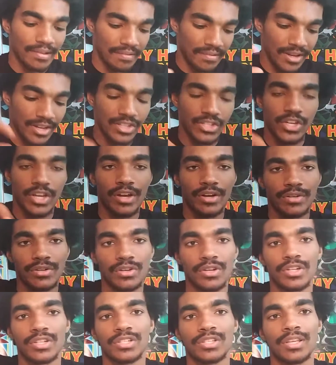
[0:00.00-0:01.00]
each
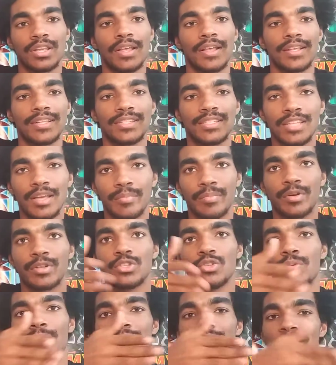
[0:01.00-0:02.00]
character is separate
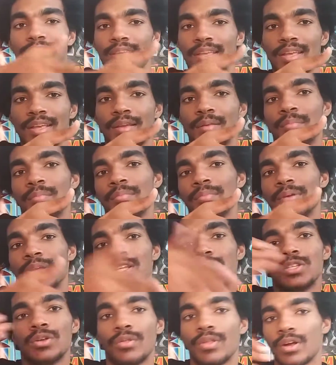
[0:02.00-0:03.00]
to a theme.
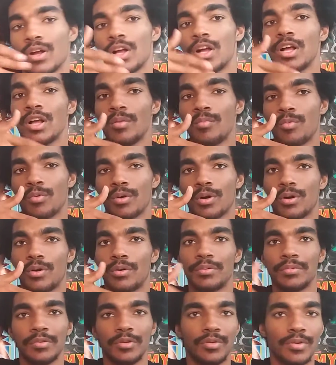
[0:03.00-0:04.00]
So their hub
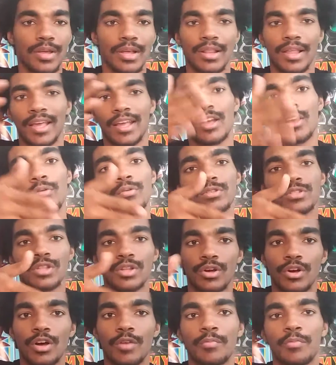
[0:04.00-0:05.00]
world, you can like go into
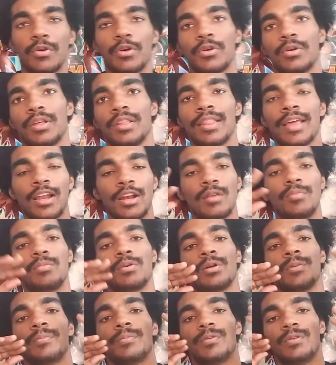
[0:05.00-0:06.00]
their hub world, and that hub
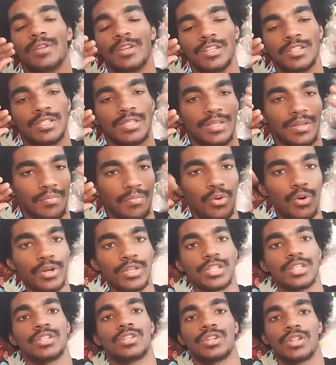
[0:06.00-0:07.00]
world is
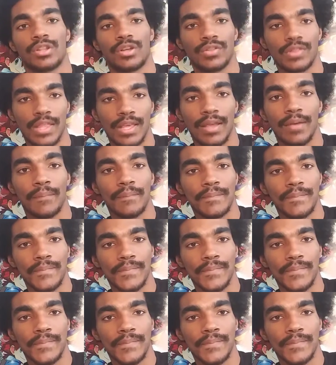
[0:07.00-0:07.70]
pointed to their theme.